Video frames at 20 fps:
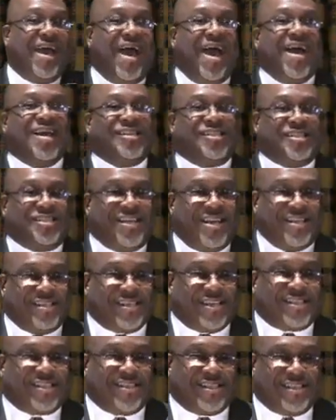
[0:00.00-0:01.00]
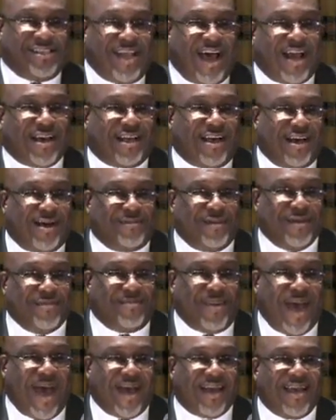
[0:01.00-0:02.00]
and Jesus is not
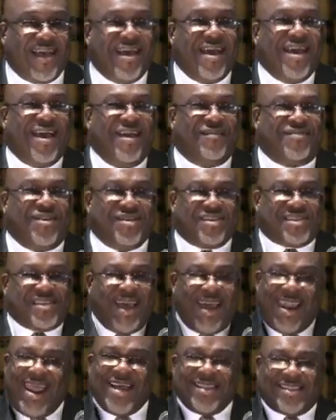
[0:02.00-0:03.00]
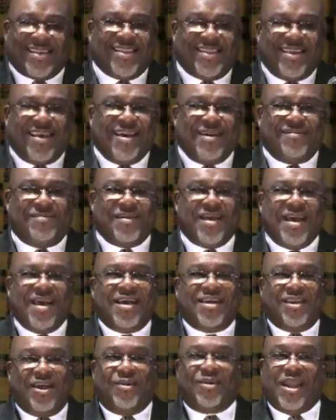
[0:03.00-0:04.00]
coming back. If you say that to
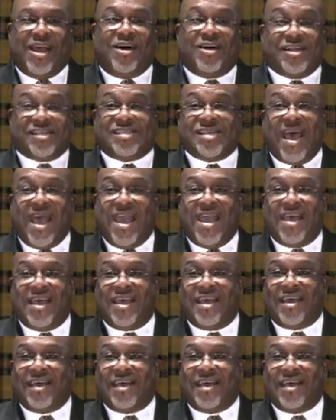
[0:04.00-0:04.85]
them, you know what they're going to say?